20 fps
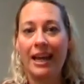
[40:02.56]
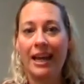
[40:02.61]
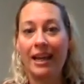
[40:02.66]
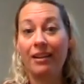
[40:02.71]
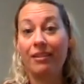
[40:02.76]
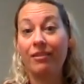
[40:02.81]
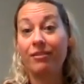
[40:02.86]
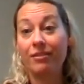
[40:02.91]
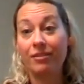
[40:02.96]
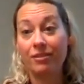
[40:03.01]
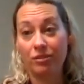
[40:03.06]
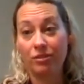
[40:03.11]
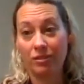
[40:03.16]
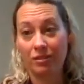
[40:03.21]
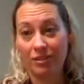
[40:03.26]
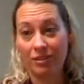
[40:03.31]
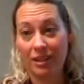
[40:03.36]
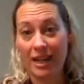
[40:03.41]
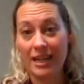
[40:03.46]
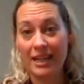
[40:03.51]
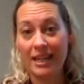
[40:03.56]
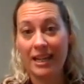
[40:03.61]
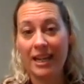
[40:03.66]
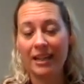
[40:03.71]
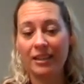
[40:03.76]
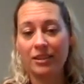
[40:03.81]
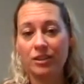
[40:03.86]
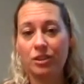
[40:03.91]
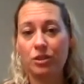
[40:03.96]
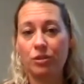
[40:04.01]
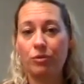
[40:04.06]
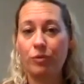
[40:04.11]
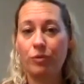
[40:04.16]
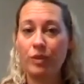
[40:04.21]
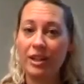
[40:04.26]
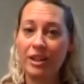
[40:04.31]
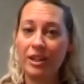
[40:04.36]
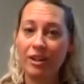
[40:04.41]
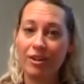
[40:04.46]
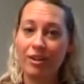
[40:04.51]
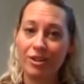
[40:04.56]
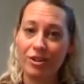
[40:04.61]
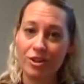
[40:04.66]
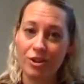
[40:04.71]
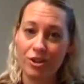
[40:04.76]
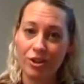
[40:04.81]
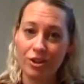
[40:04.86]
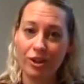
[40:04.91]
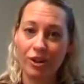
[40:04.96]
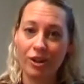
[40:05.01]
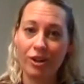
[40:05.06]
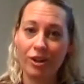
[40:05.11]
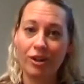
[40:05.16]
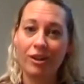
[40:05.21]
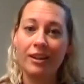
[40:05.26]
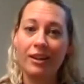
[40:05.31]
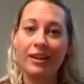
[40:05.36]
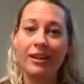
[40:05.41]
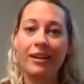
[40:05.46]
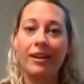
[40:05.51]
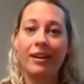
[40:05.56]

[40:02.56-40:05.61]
And like cancer feeding on sugar,